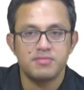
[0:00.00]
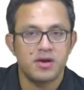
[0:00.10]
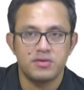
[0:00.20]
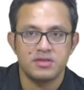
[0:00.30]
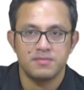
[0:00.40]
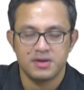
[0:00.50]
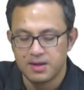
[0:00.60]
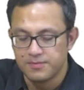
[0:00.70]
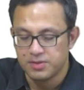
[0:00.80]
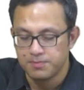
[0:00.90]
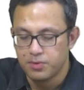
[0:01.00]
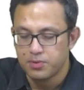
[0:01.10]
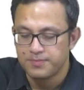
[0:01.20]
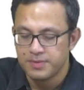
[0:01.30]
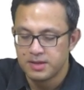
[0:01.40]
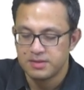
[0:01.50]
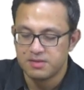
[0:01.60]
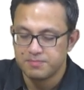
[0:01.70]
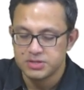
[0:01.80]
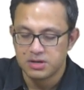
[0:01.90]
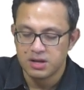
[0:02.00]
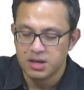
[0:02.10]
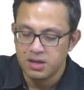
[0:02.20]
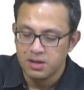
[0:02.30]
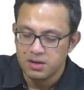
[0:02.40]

imperialism becomes important and this particular